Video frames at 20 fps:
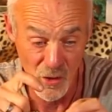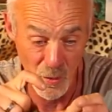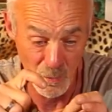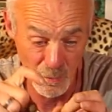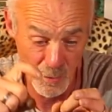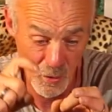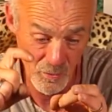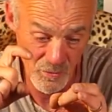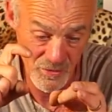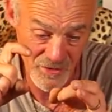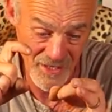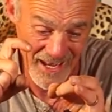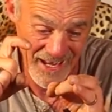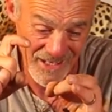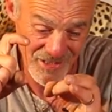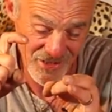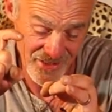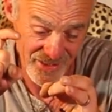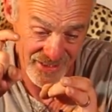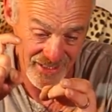The hook point was
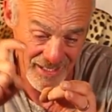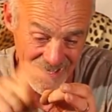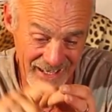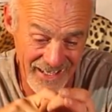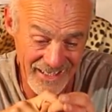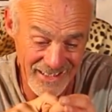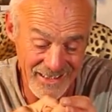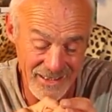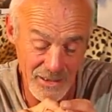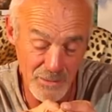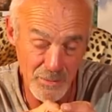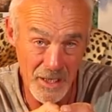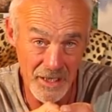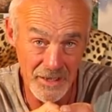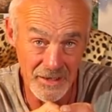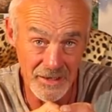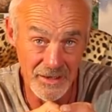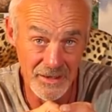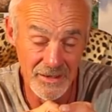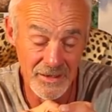actually in the
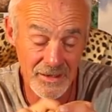bait.